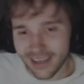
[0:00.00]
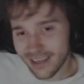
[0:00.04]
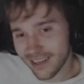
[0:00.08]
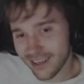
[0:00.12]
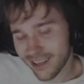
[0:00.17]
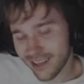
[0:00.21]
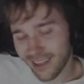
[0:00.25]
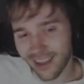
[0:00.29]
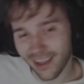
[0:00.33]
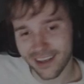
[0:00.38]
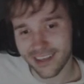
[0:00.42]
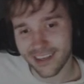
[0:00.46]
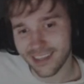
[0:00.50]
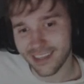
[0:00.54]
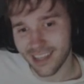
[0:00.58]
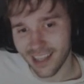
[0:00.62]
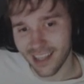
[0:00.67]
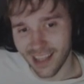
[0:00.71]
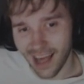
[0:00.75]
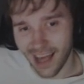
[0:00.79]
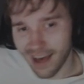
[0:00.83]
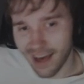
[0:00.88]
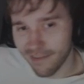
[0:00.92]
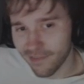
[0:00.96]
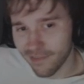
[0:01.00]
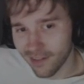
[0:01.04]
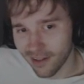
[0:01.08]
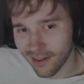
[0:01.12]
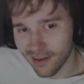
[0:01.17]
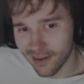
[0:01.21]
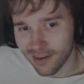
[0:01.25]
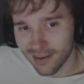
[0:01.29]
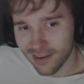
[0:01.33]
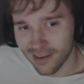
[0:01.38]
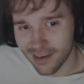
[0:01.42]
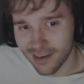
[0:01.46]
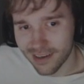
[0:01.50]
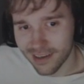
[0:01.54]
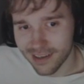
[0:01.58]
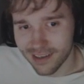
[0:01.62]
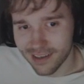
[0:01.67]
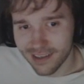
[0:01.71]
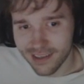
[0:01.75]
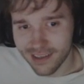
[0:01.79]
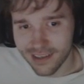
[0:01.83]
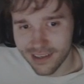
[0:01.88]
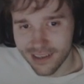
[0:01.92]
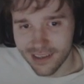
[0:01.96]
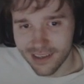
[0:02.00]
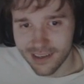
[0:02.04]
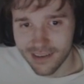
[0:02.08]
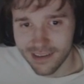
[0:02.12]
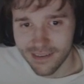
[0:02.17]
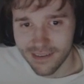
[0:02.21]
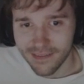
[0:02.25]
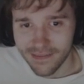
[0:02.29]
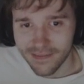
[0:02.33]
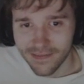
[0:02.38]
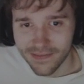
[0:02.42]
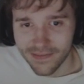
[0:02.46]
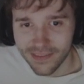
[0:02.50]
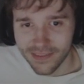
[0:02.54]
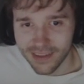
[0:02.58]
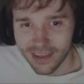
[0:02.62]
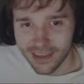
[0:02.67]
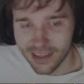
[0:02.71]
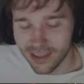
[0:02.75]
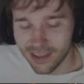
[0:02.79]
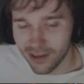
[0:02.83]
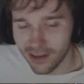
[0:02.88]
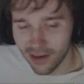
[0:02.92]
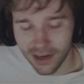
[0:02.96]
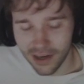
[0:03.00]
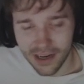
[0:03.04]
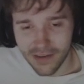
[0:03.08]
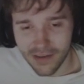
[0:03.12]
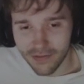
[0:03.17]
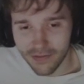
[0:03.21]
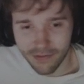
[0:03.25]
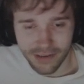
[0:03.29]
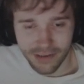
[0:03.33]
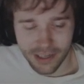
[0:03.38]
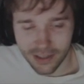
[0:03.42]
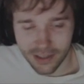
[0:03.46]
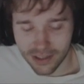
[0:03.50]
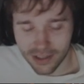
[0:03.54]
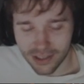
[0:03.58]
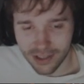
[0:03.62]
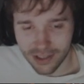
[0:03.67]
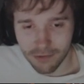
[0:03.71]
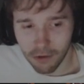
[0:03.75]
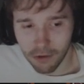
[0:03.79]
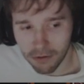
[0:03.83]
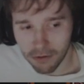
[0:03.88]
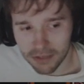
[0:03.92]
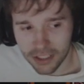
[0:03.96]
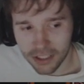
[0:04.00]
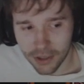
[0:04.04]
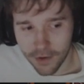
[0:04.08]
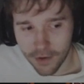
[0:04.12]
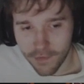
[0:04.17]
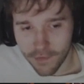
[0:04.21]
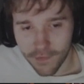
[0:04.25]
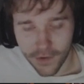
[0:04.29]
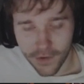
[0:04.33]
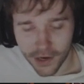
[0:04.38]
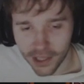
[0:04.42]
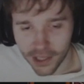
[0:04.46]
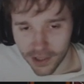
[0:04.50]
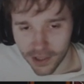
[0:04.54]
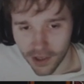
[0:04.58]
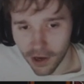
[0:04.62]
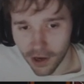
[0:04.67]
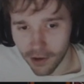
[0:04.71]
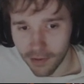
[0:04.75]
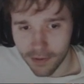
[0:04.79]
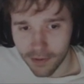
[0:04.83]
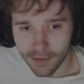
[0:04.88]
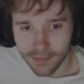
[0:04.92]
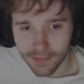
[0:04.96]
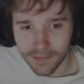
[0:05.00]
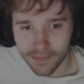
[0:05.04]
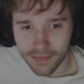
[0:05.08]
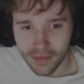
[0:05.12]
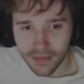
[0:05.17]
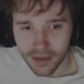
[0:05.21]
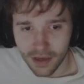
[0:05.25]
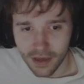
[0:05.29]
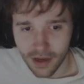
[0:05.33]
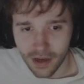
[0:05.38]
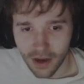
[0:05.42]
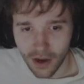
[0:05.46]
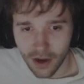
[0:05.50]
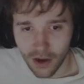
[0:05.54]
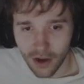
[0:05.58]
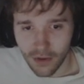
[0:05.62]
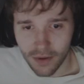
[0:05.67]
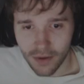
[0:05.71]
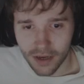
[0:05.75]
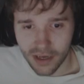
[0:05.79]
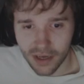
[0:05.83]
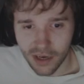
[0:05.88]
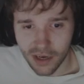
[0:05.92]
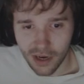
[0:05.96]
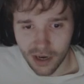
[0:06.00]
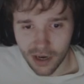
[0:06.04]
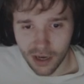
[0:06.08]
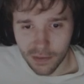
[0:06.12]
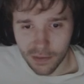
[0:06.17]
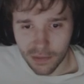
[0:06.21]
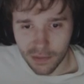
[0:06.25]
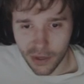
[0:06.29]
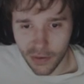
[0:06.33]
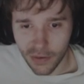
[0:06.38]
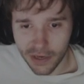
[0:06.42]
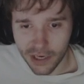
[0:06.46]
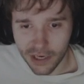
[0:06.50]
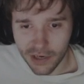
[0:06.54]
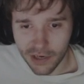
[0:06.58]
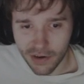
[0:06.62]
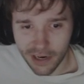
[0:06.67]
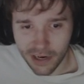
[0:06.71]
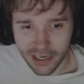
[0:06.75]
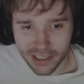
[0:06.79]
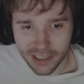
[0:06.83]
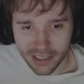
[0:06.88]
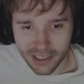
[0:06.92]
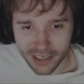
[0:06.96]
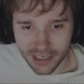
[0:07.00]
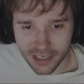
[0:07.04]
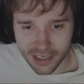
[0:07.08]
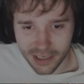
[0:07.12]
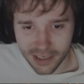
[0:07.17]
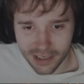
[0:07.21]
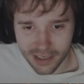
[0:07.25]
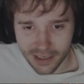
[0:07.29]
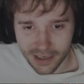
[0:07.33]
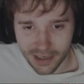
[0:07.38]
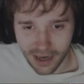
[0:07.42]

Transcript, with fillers: He just likes to laugh a lot, guys. I don't, I never really understood what was so funny though. Oh my God, I'm going crazy.